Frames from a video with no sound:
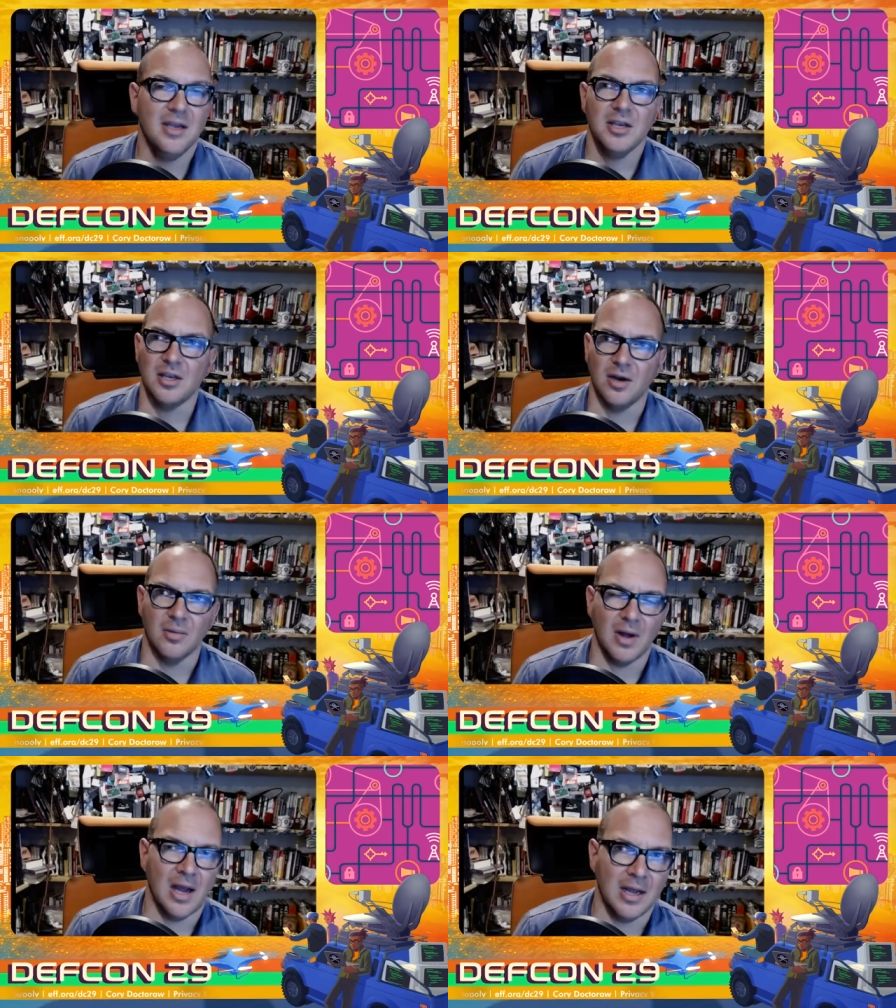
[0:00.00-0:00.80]
You
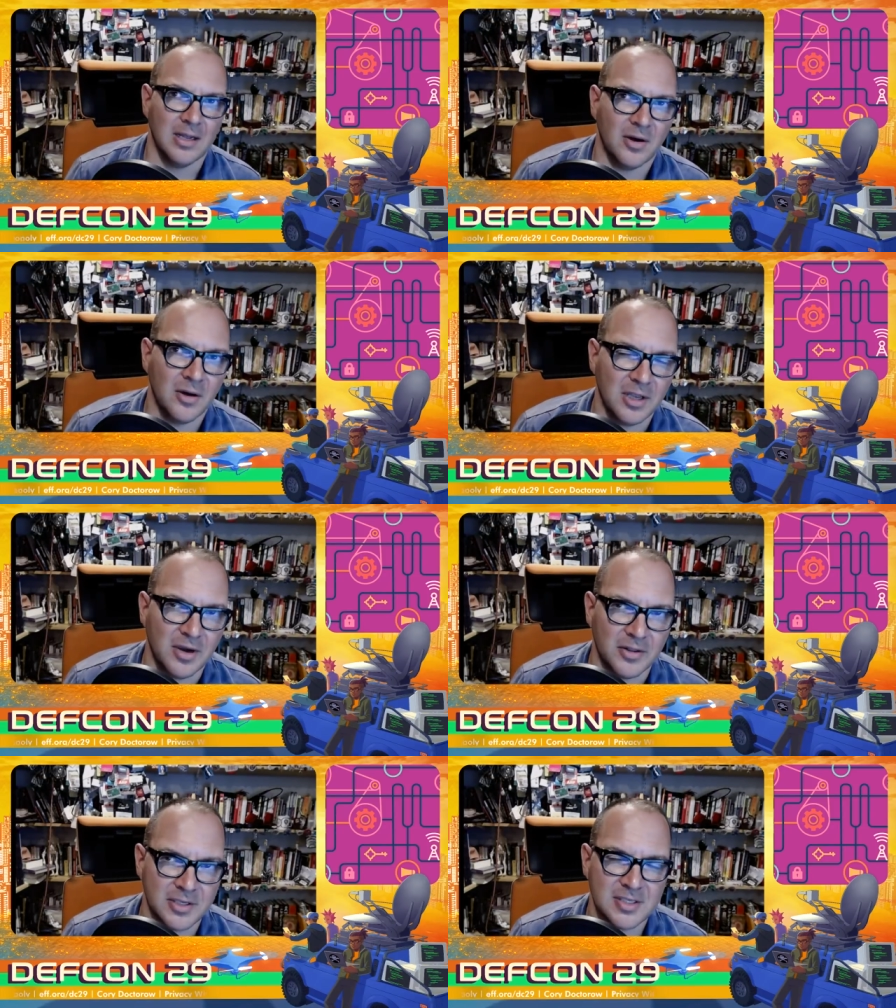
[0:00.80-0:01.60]
know,
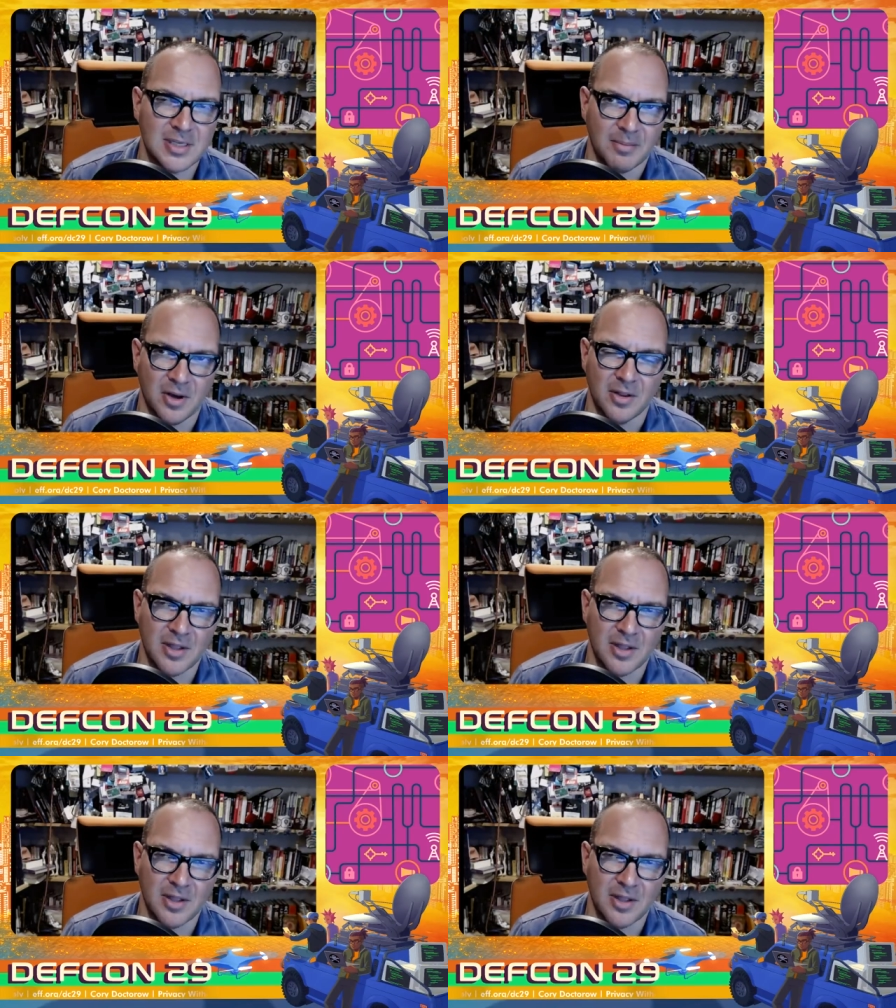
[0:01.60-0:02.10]
earlier this summer,